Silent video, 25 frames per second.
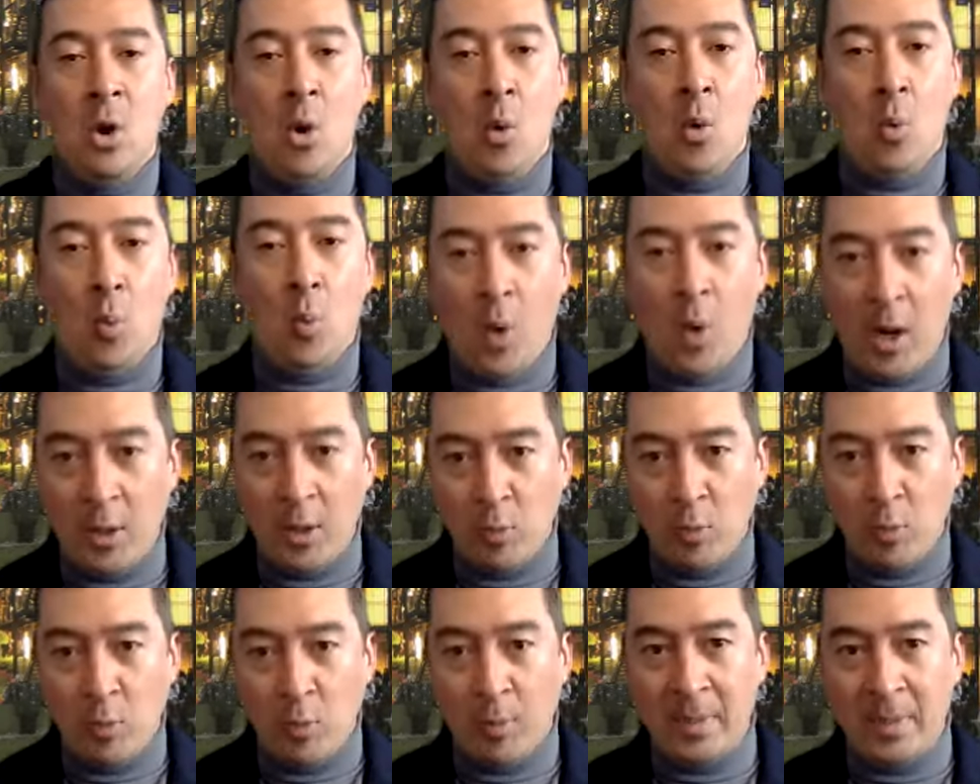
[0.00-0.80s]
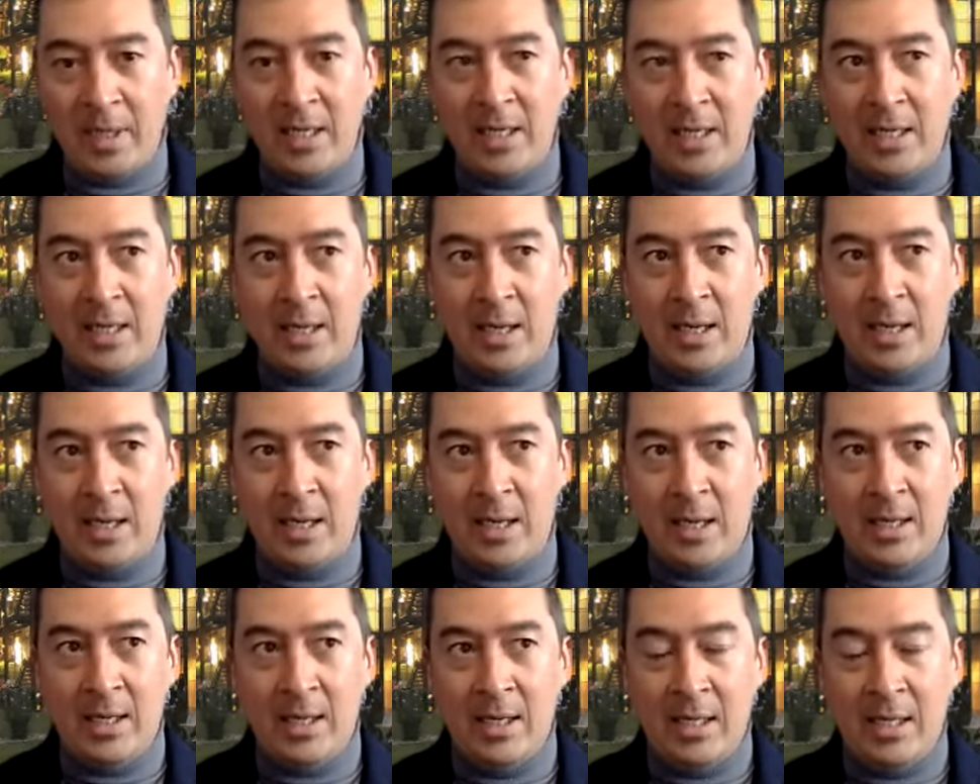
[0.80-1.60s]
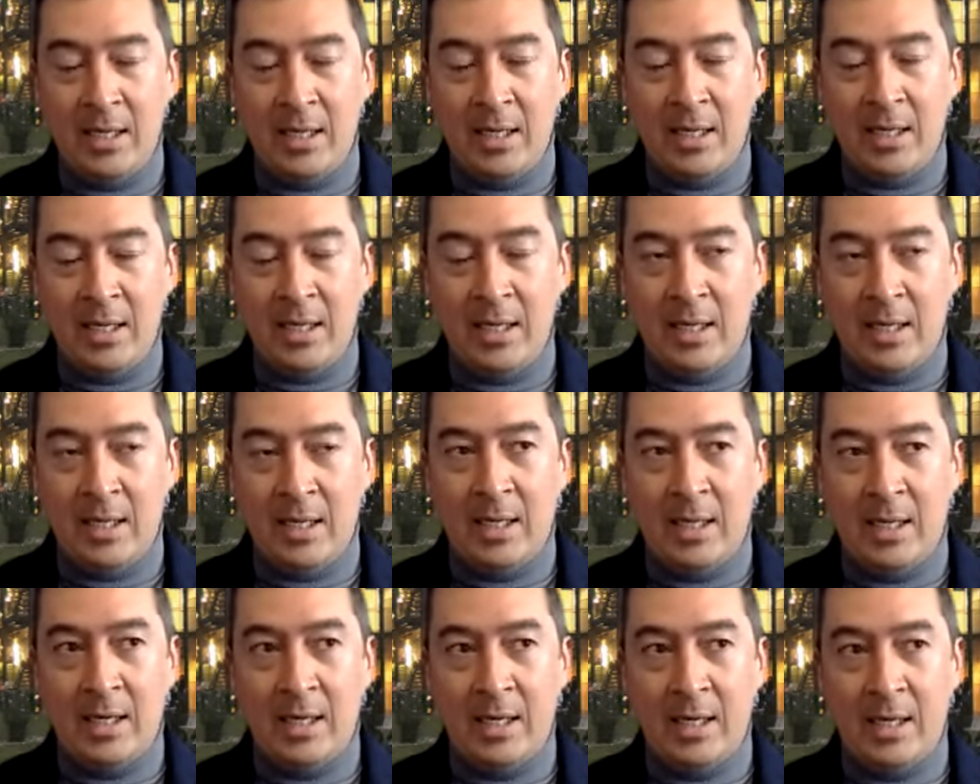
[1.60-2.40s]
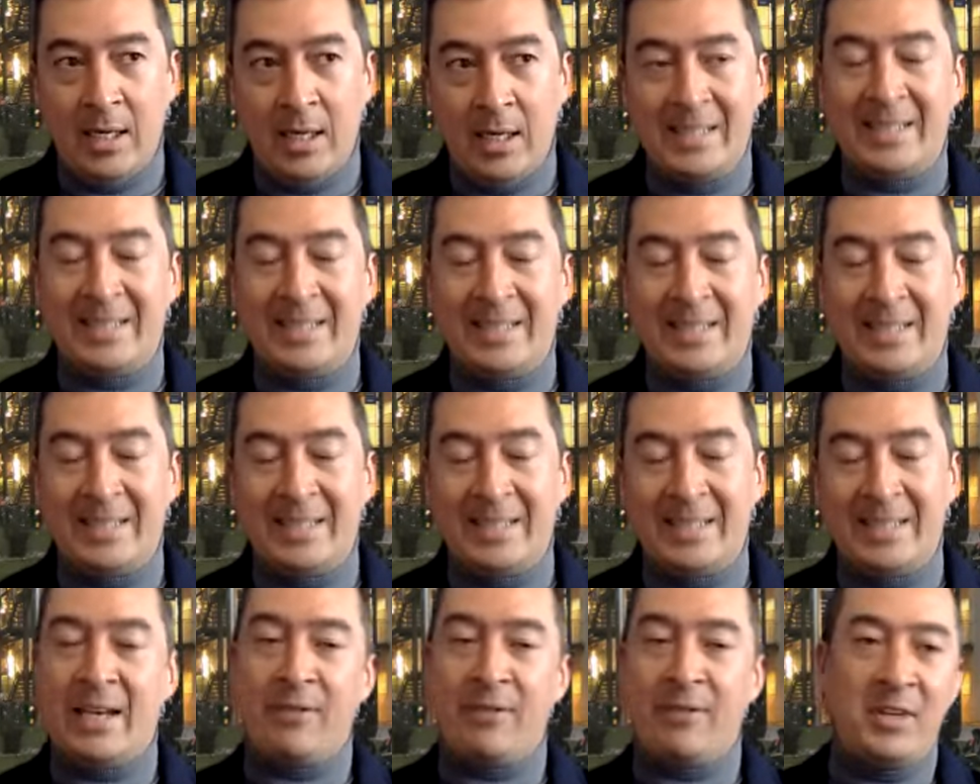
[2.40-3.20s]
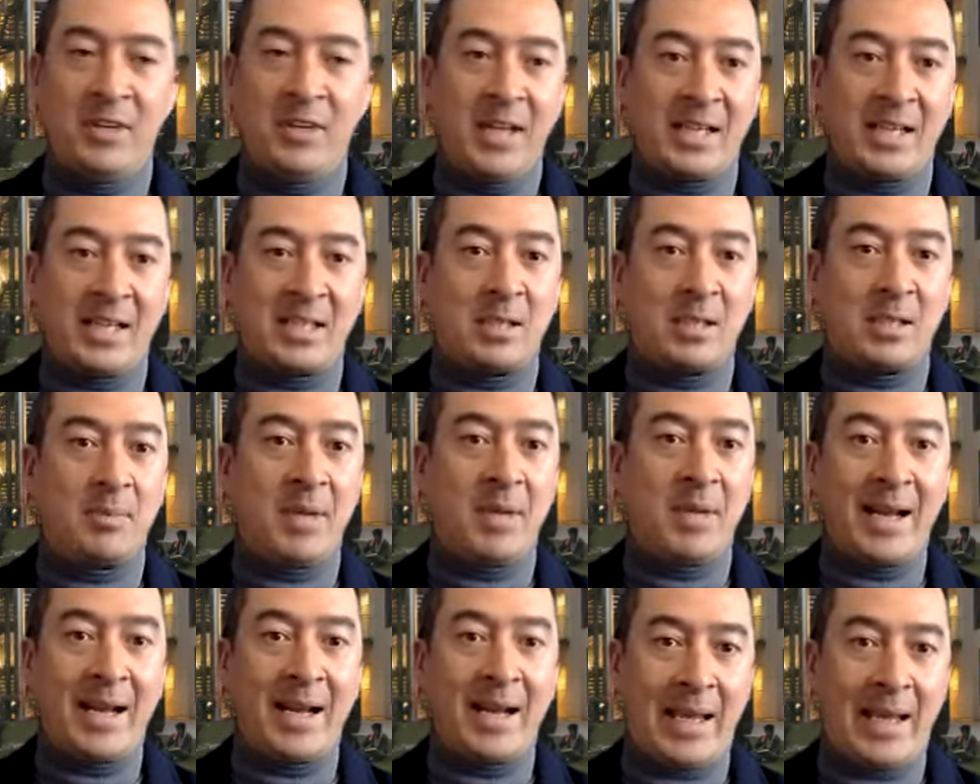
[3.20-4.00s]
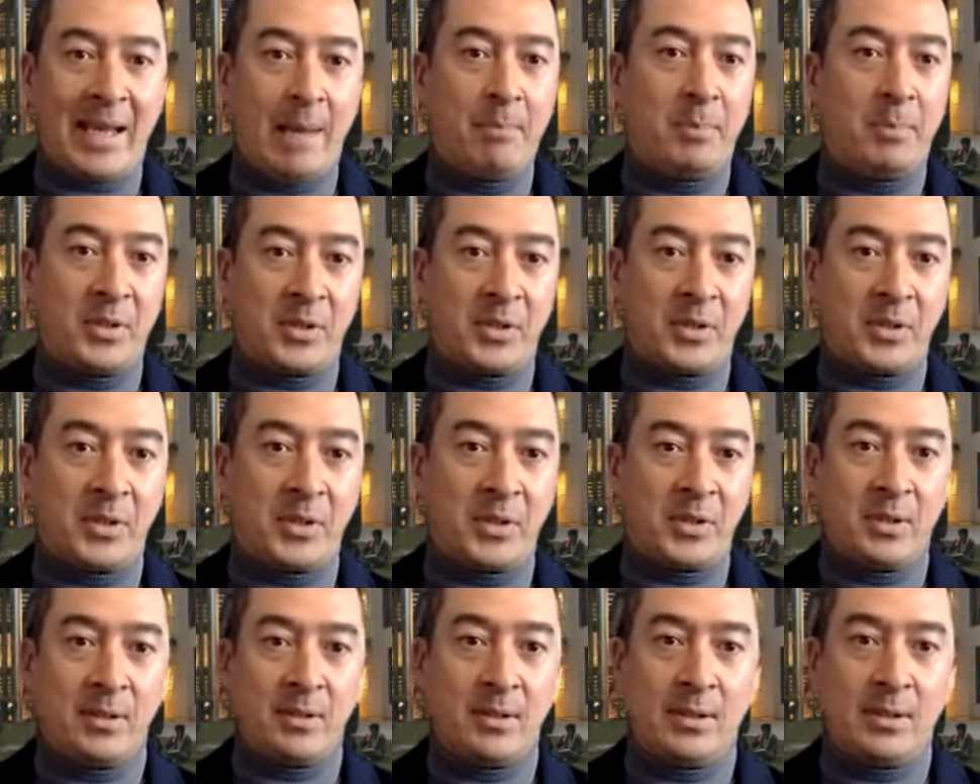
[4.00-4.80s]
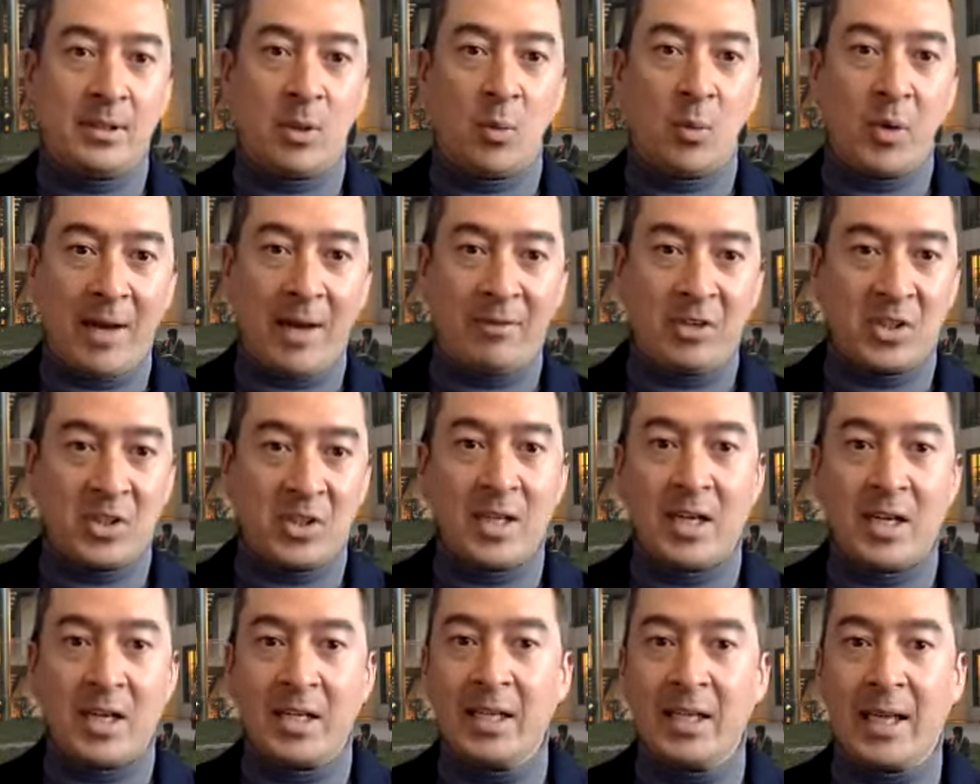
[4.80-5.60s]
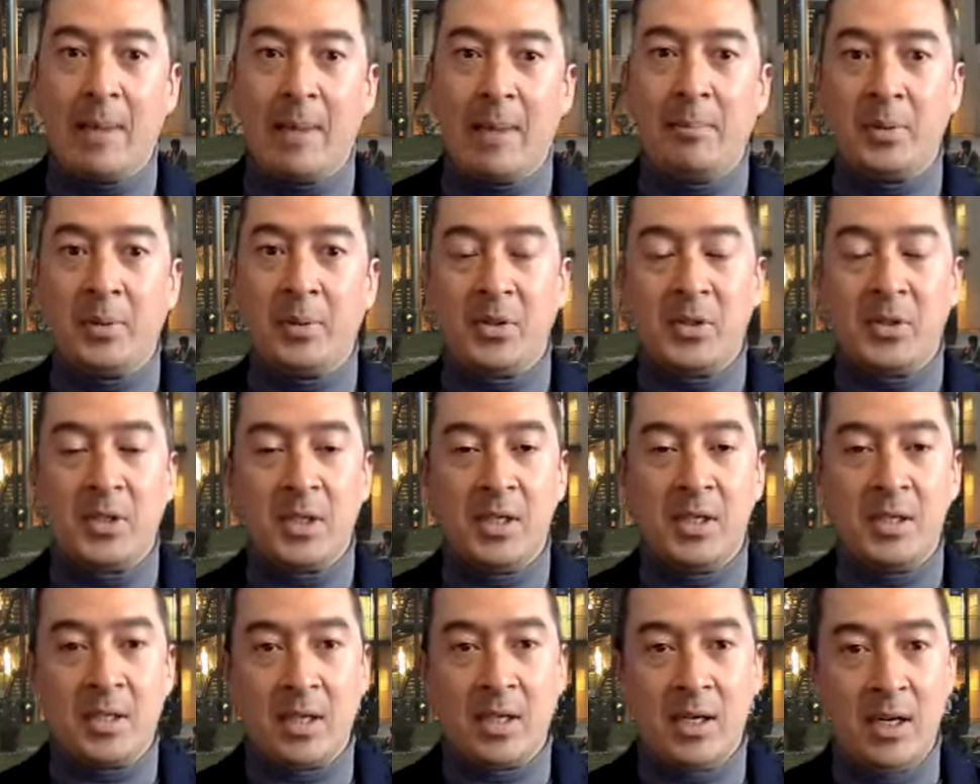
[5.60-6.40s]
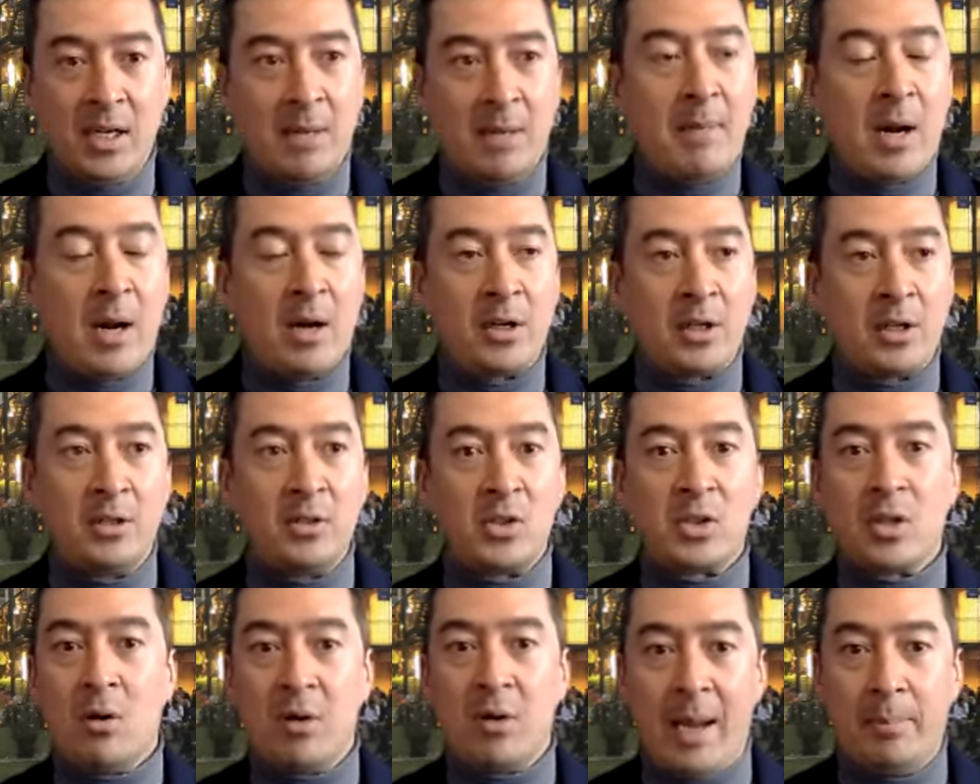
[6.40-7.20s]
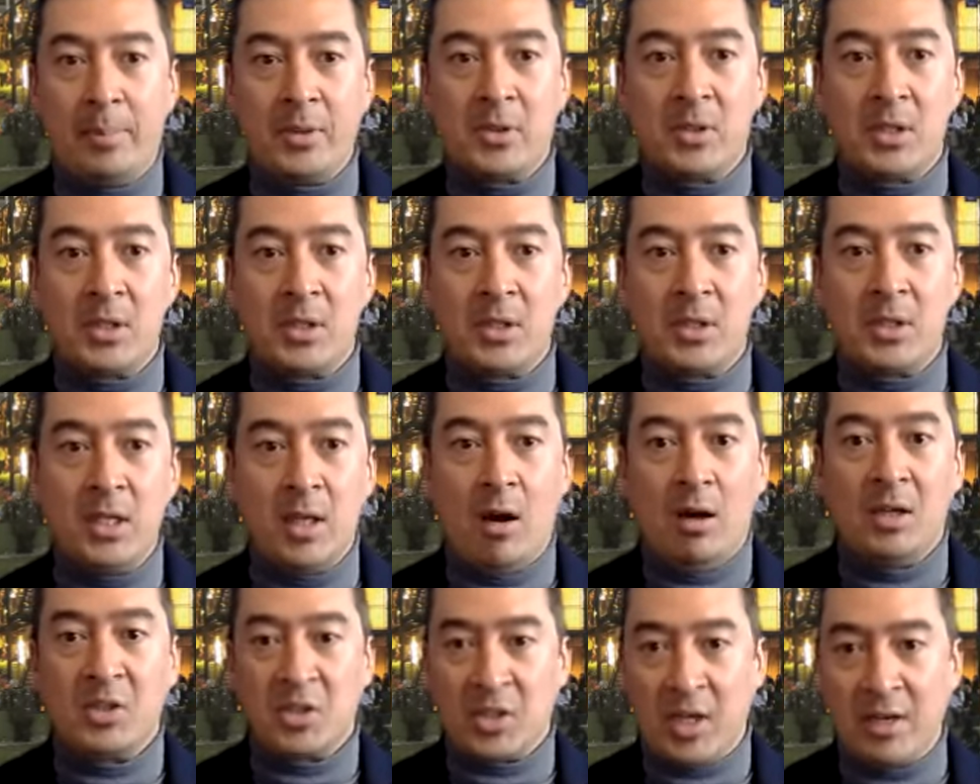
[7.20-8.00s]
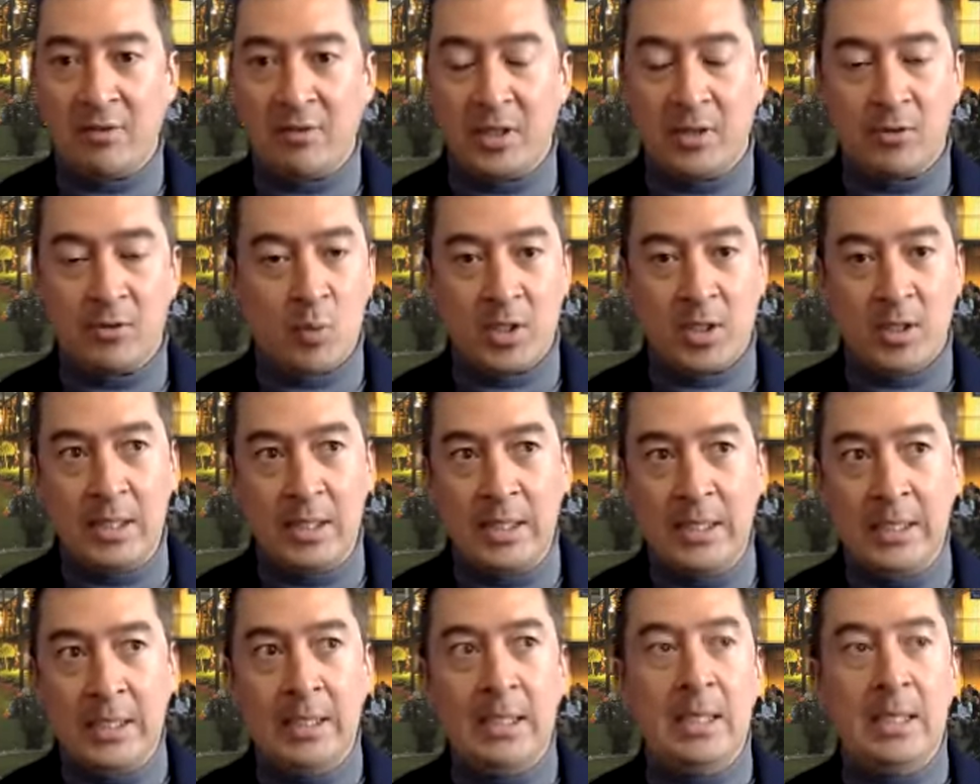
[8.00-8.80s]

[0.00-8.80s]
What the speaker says: One would be, it definitely has to be our campus. So we have a stunning campus. It's an American-style campus in the heart and safety of Switzerland.